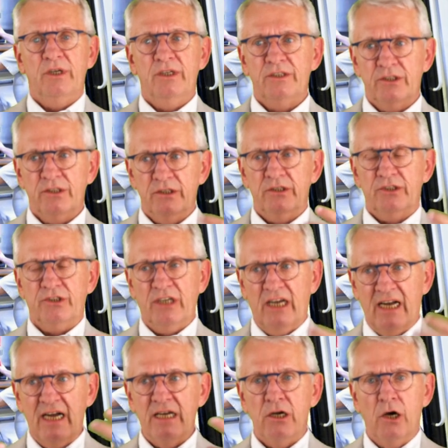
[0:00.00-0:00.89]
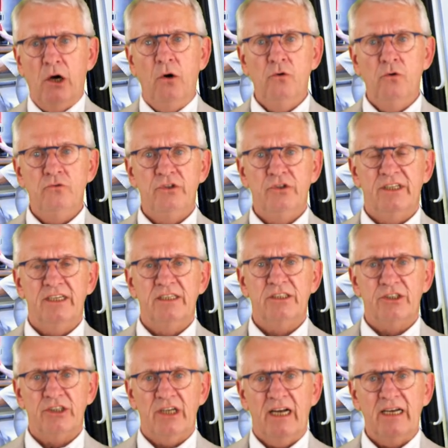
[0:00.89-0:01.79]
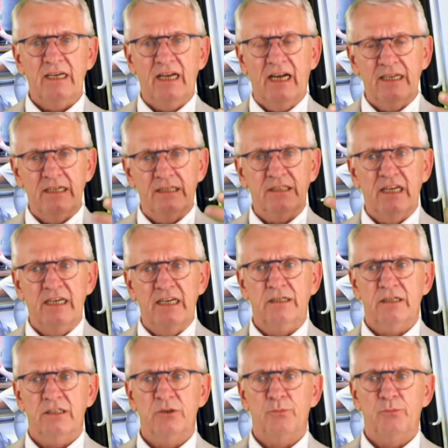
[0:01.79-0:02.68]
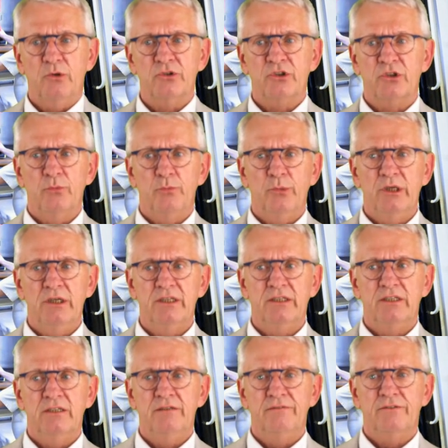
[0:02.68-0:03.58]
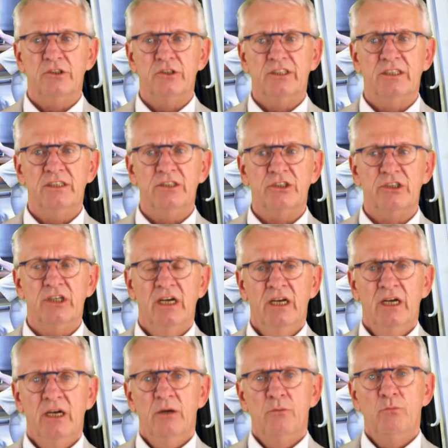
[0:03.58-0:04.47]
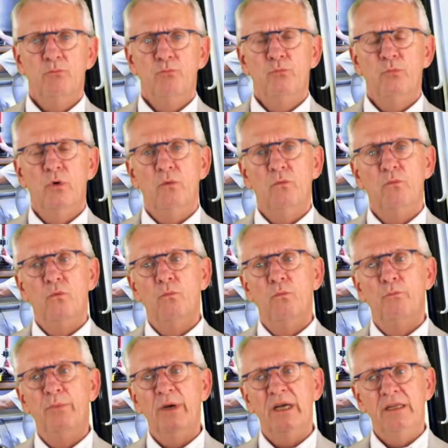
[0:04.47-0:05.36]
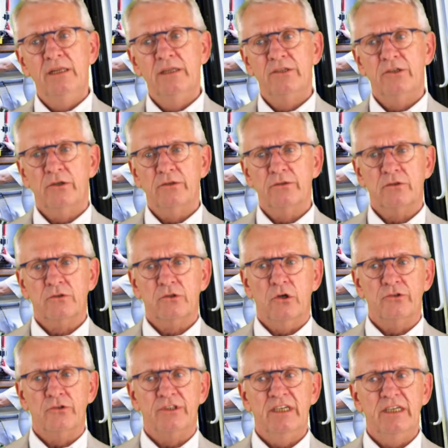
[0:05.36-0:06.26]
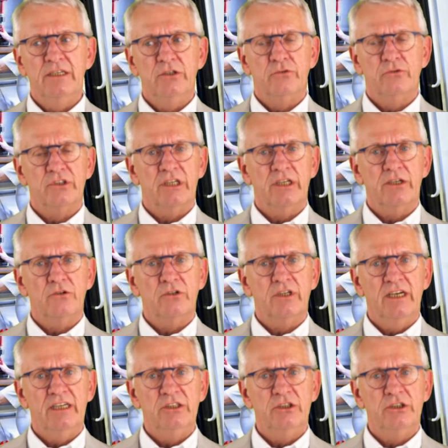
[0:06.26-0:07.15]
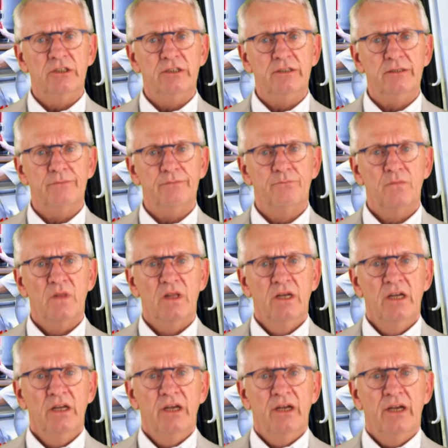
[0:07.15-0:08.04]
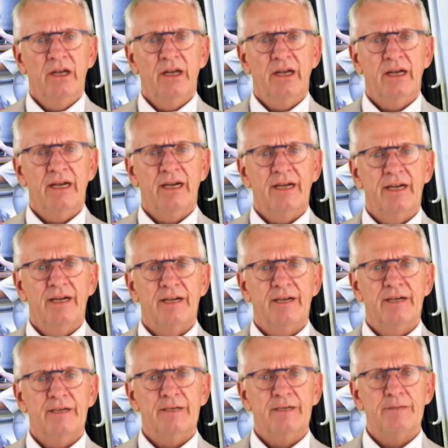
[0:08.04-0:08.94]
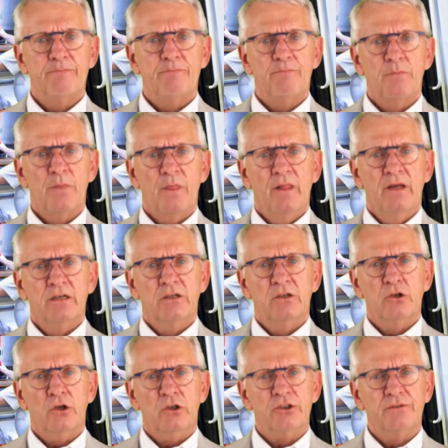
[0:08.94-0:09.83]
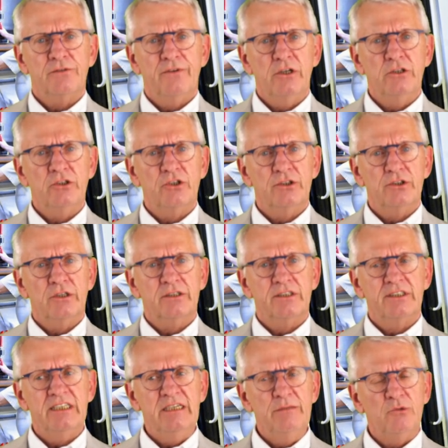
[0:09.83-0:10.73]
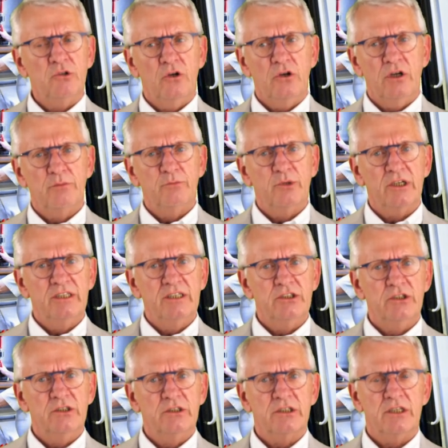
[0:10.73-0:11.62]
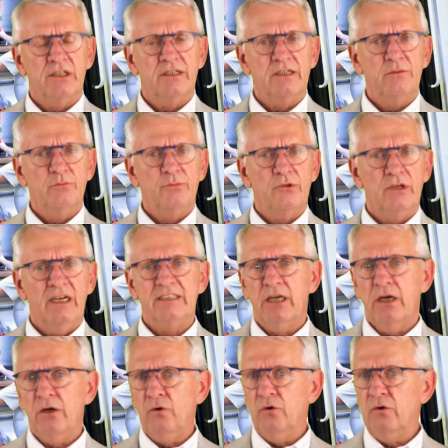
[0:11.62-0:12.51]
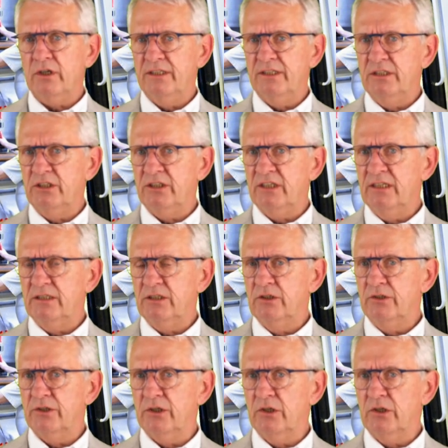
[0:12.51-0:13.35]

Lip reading: pieces, I own this, I take responsibility for this. Build on continuous education. Um, Cross-functional team collaborations are important. As I already said,